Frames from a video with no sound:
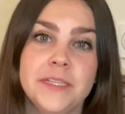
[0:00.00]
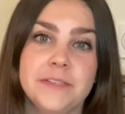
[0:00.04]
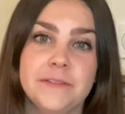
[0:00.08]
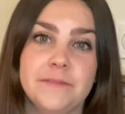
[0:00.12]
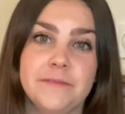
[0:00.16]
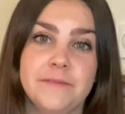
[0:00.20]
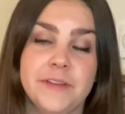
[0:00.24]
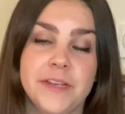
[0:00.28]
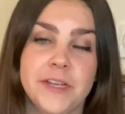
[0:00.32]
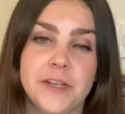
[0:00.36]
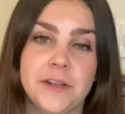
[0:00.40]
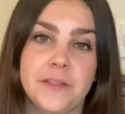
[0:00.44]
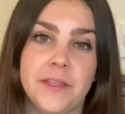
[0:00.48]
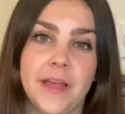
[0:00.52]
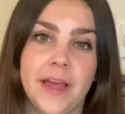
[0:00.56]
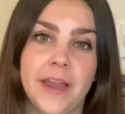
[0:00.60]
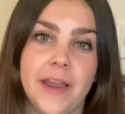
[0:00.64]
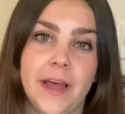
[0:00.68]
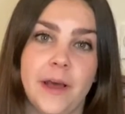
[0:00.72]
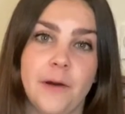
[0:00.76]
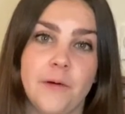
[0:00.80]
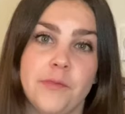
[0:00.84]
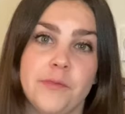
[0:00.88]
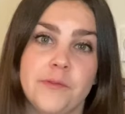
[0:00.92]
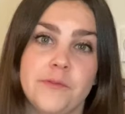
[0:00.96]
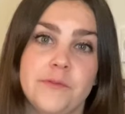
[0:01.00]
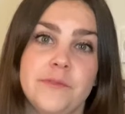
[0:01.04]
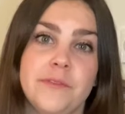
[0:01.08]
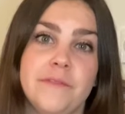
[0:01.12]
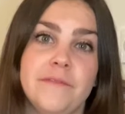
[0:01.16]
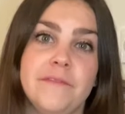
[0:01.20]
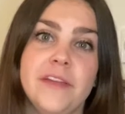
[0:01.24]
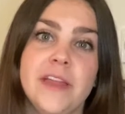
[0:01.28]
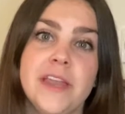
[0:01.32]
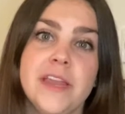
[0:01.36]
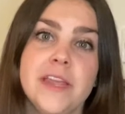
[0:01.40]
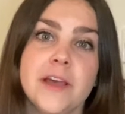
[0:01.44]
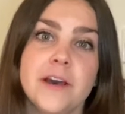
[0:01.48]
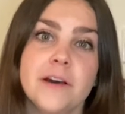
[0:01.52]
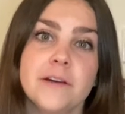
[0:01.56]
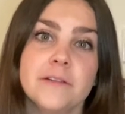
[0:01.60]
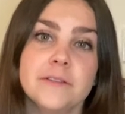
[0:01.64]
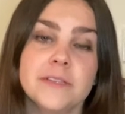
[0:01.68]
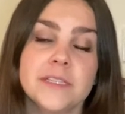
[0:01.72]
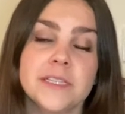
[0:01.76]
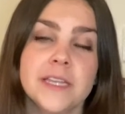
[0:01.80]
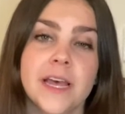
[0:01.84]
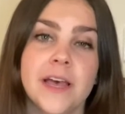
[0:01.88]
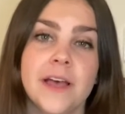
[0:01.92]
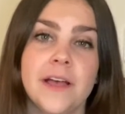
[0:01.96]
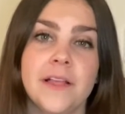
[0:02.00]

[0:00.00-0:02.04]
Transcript: to figure that out through the videos